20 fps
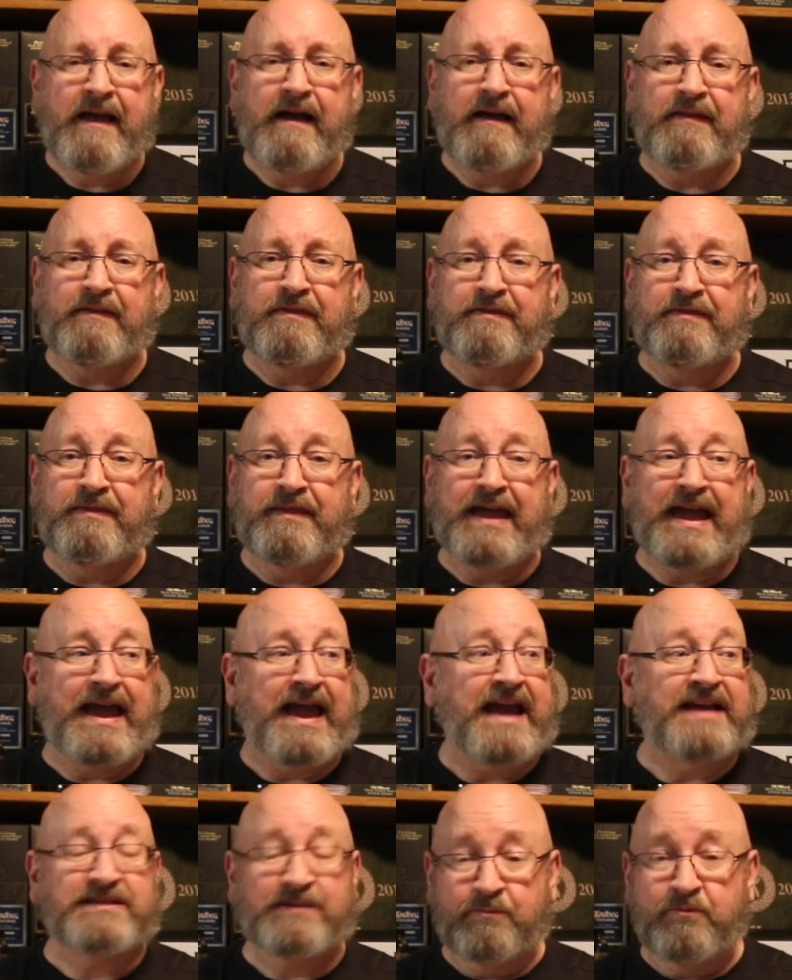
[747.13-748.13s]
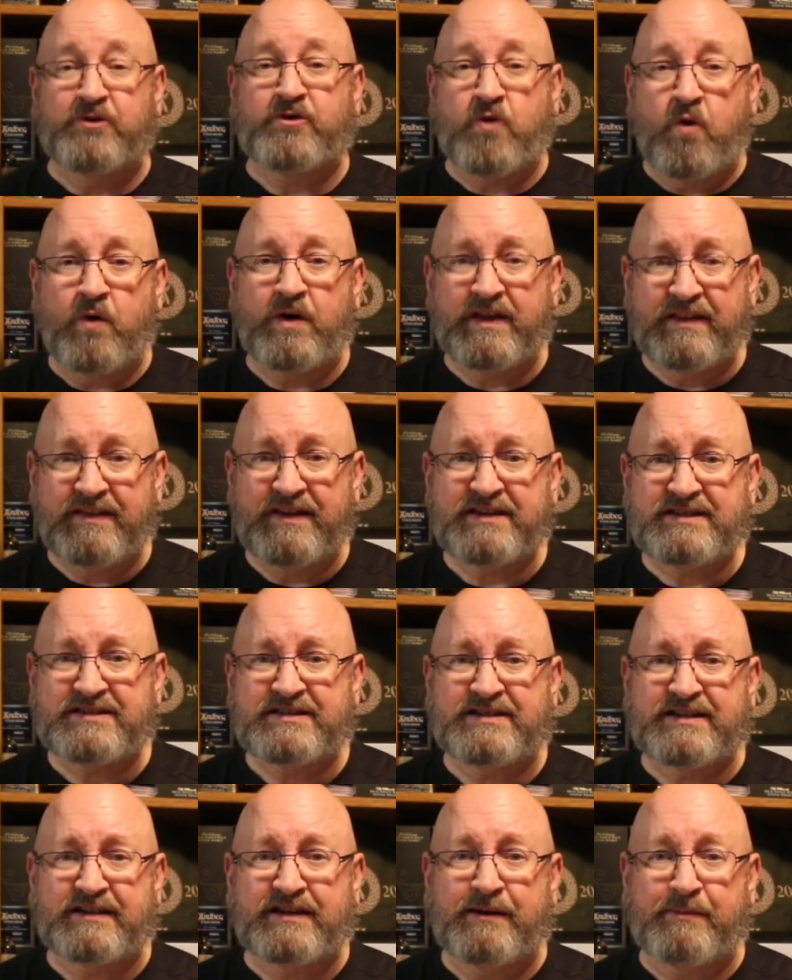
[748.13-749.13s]
Uh, as I'm recording
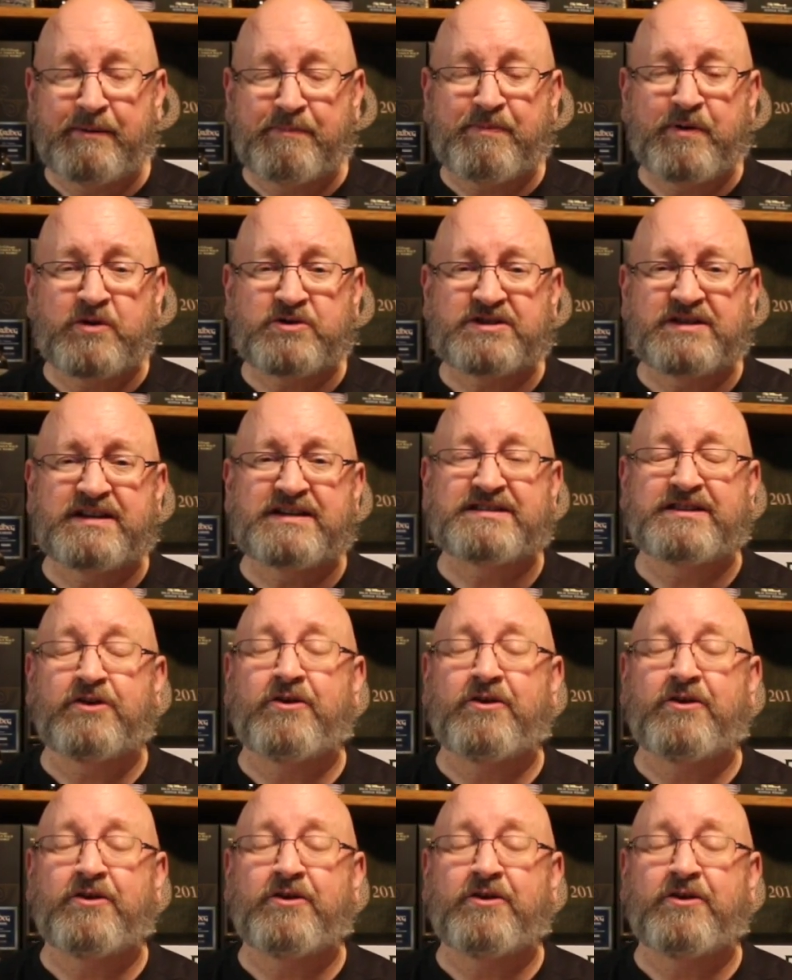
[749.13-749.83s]
this, I'm going to be posting this.